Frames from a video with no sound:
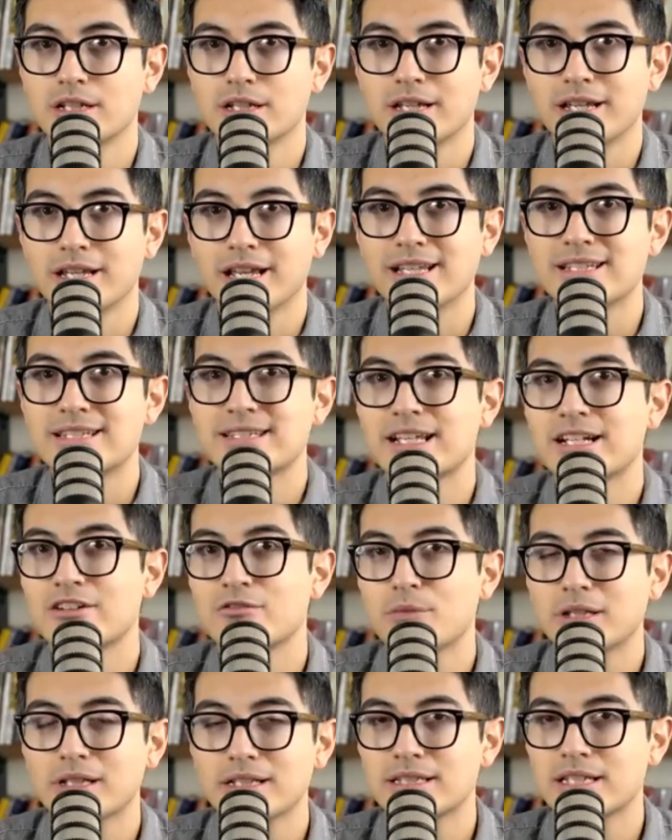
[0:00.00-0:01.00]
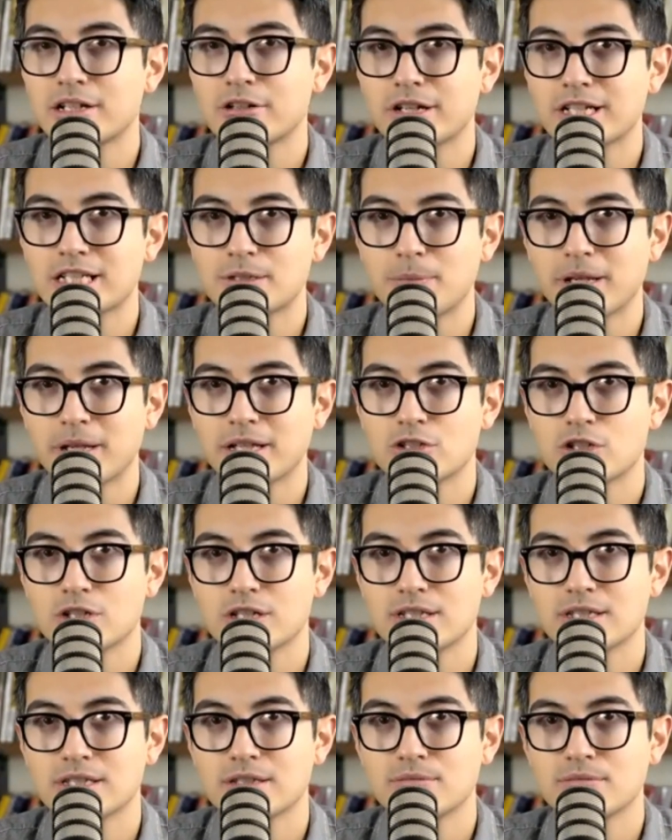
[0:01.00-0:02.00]
Instead of military
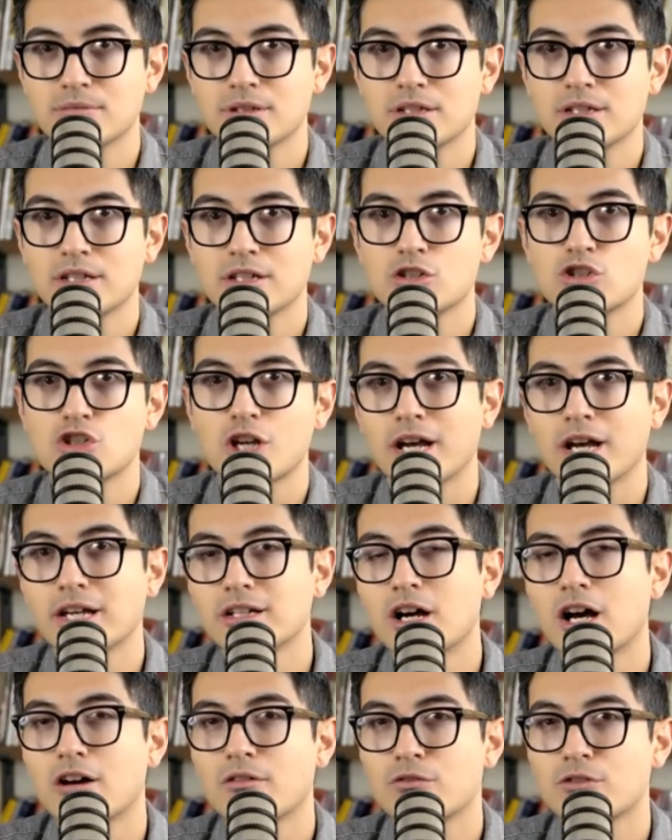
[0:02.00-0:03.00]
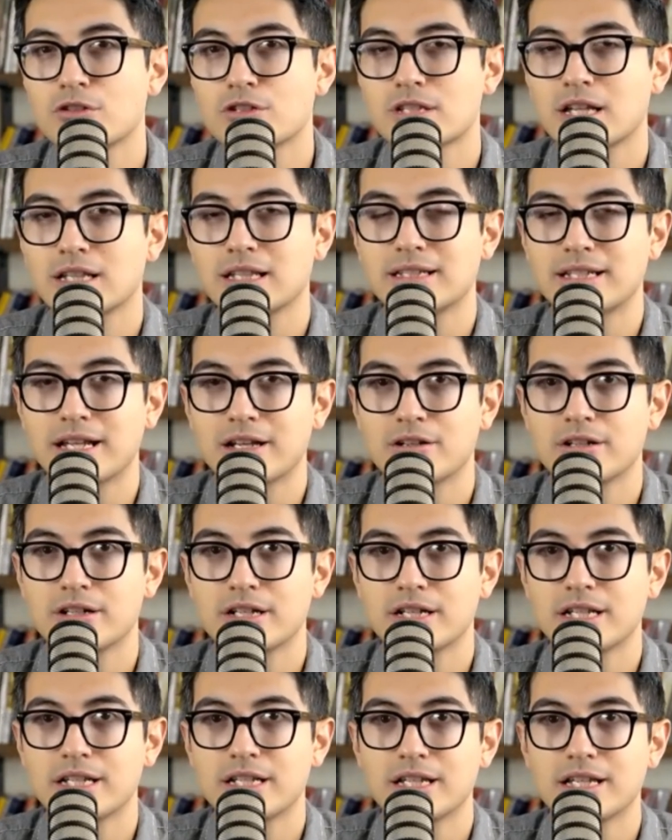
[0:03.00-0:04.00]
expansionism, China offers
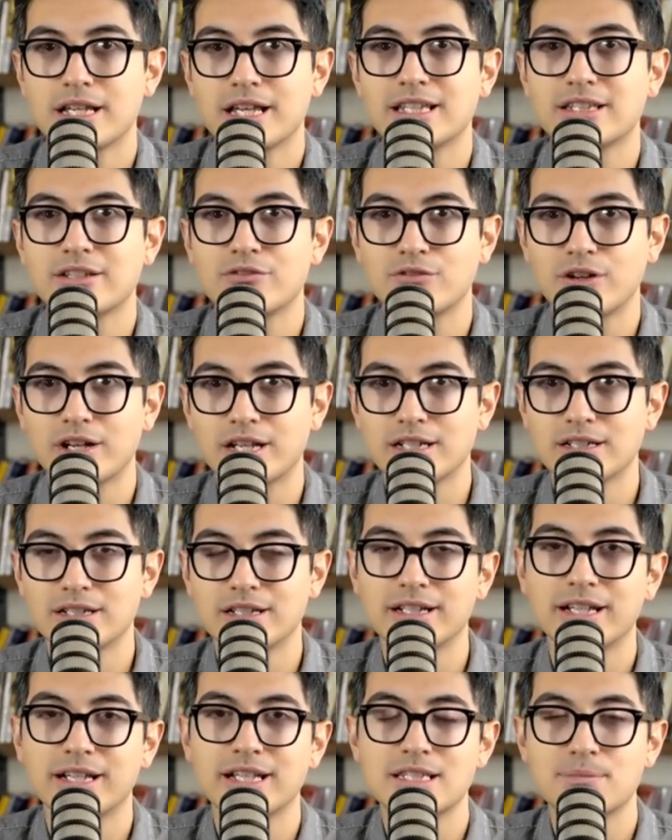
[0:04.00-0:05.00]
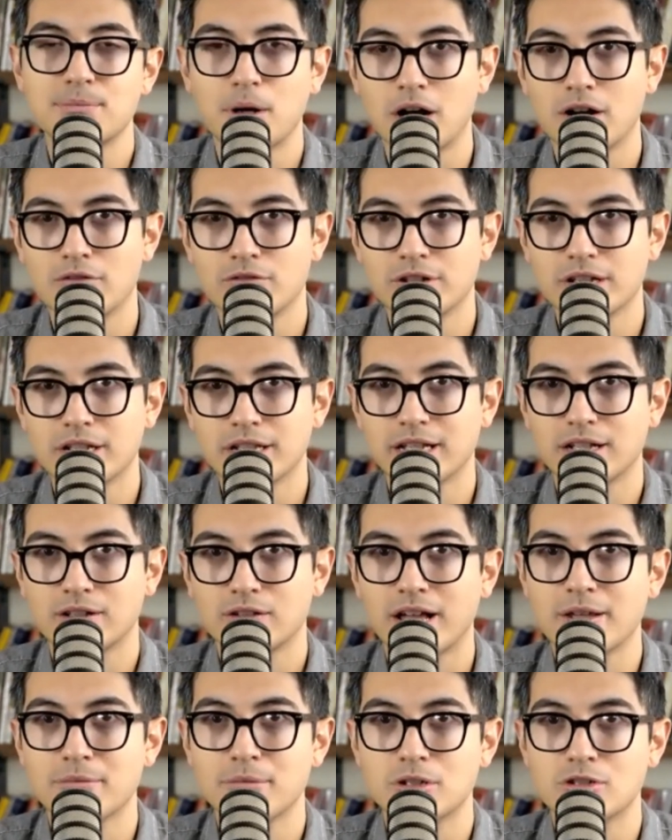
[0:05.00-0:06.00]
solidarity in the fight against poverty and
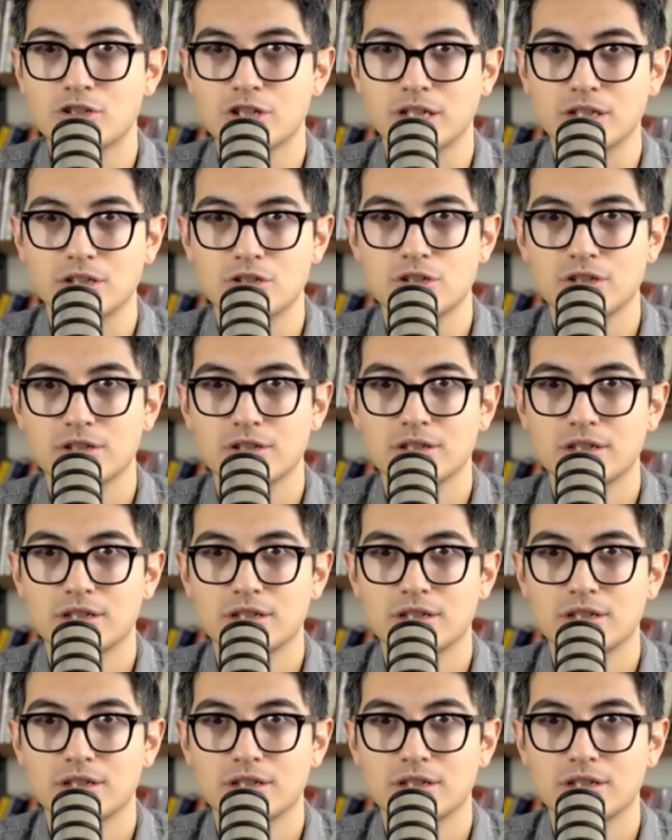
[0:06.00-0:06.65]
climate change.